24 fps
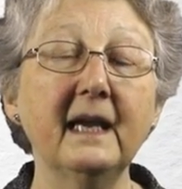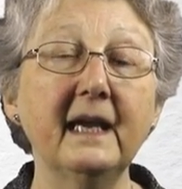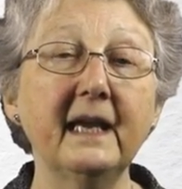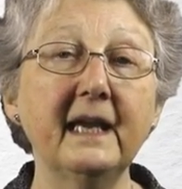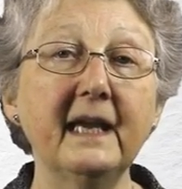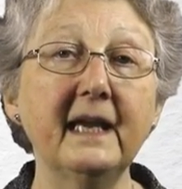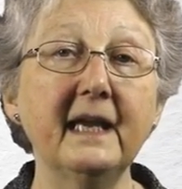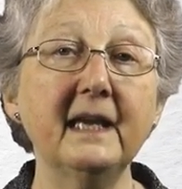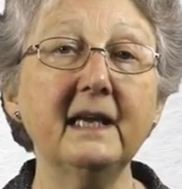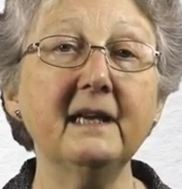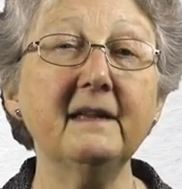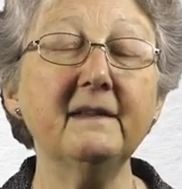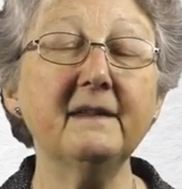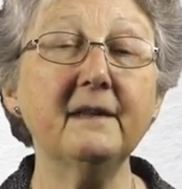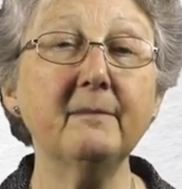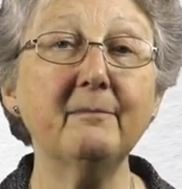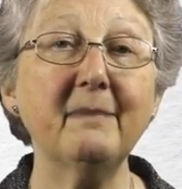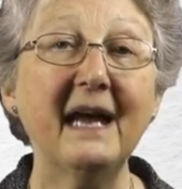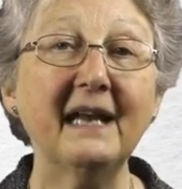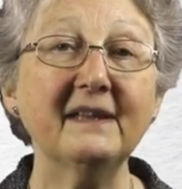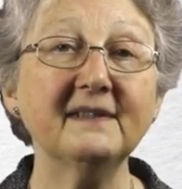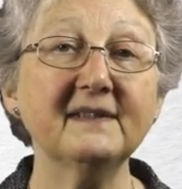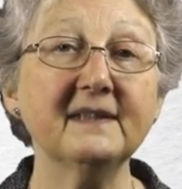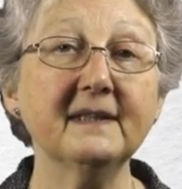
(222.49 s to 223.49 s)
Here the
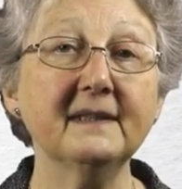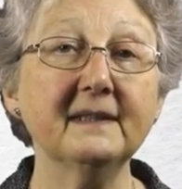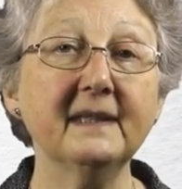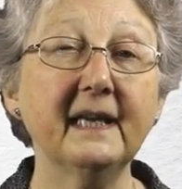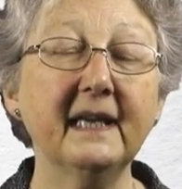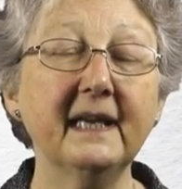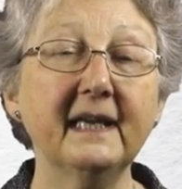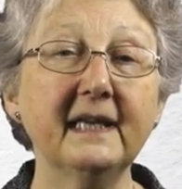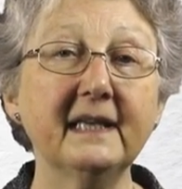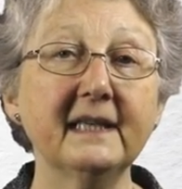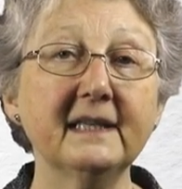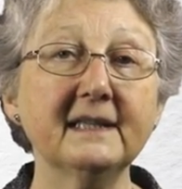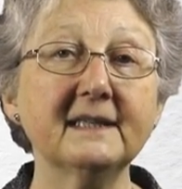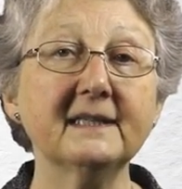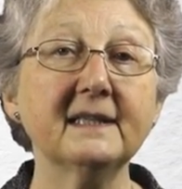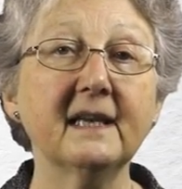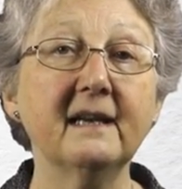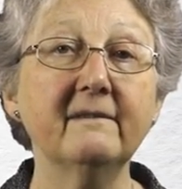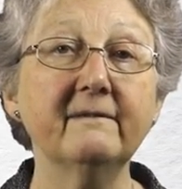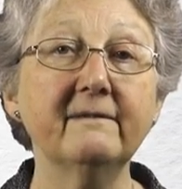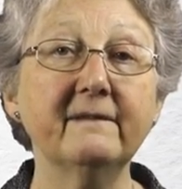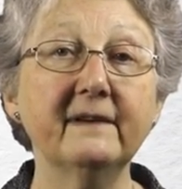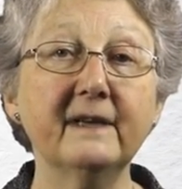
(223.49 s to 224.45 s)
pattern is